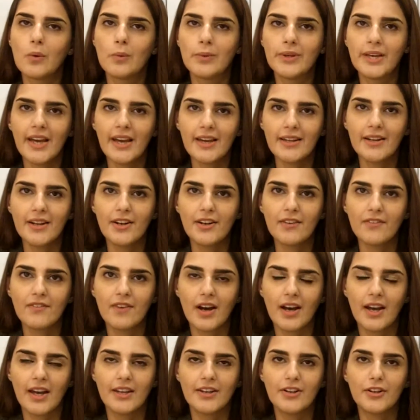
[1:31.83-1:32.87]
We
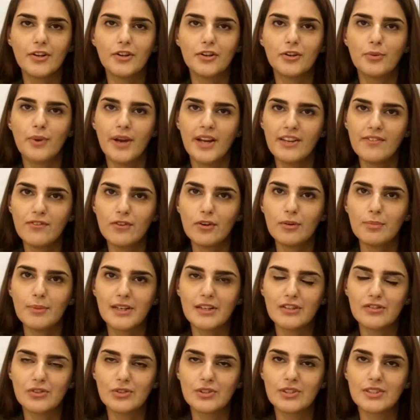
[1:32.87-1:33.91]
identified 24
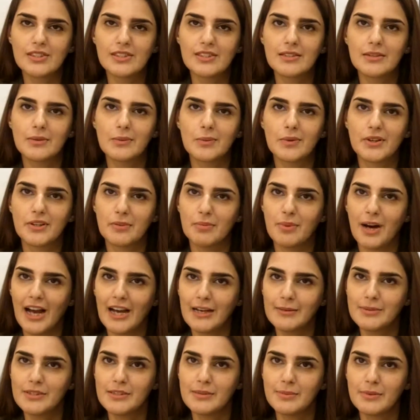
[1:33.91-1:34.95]
patients with
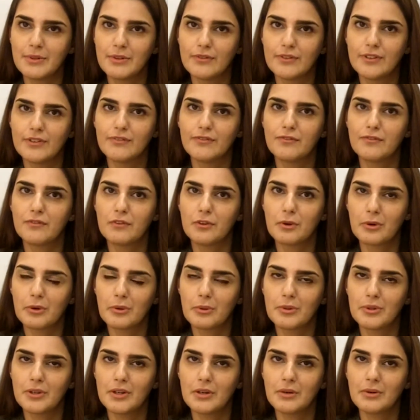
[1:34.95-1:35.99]
biopsy-proven
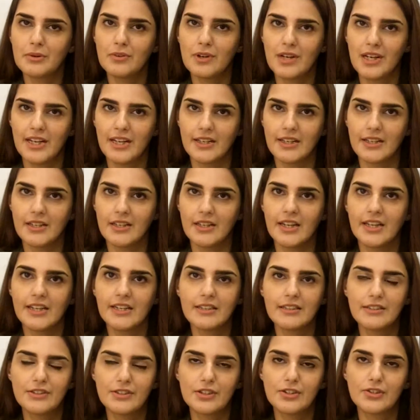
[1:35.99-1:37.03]
fluoroquinolone-related
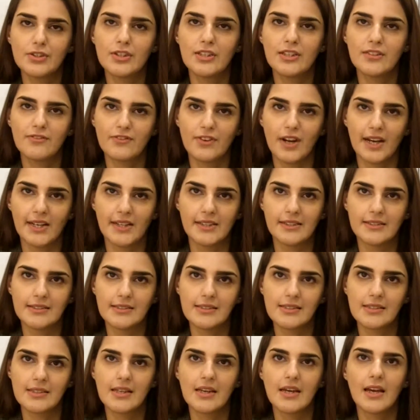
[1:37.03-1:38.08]
interstitial
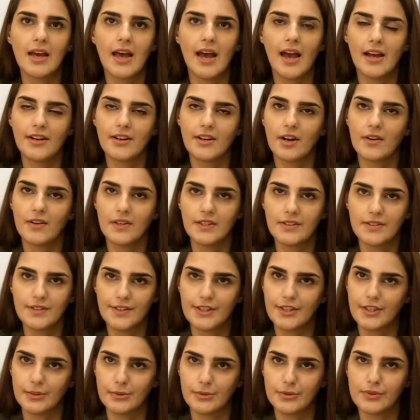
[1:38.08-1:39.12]
nephritis at our
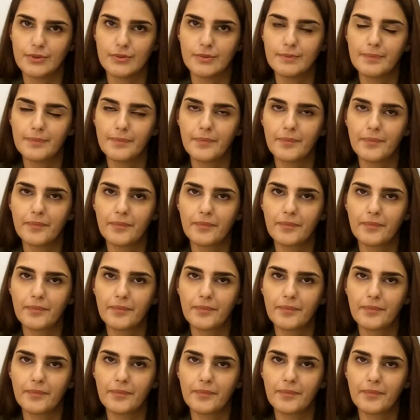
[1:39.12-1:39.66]
institution.